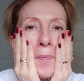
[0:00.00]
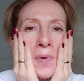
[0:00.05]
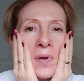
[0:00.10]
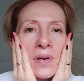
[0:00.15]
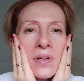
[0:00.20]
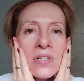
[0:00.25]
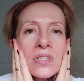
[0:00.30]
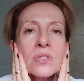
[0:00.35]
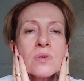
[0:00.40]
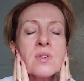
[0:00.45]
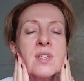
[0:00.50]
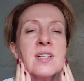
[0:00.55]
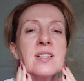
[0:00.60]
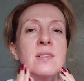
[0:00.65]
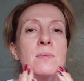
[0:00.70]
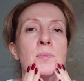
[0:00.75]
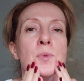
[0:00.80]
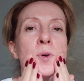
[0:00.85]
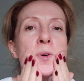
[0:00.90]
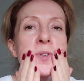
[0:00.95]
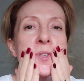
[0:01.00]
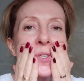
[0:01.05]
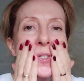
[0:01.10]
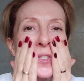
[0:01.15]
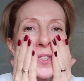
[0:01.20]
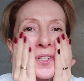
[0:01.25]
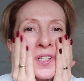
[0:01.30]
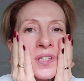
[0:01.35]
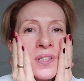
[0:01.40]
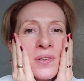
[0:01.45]
and it's quite important
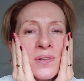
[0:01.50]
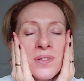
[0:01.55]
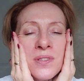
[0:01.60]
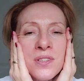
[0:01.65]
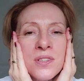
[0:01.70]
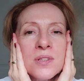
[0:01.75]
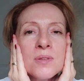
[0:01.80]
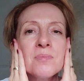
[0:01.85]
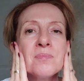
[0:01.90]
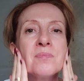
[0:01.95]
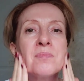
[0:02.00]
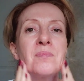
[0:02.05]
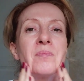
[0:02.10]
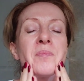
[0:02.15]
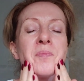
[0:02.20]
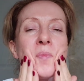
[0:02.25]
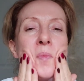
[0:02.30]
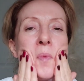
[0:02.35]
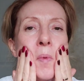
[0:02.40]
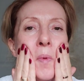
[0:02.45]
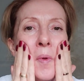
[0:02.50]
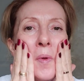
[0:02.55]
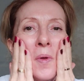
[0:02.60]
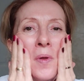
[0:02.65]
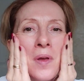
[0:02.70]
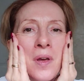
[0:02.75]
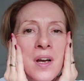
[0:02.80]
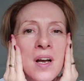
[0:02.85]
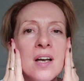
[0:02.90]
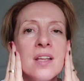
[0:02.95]
to use them.
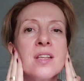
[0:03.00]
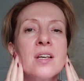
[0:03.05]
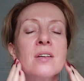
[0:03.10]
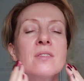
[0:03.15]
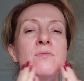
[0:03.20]
And that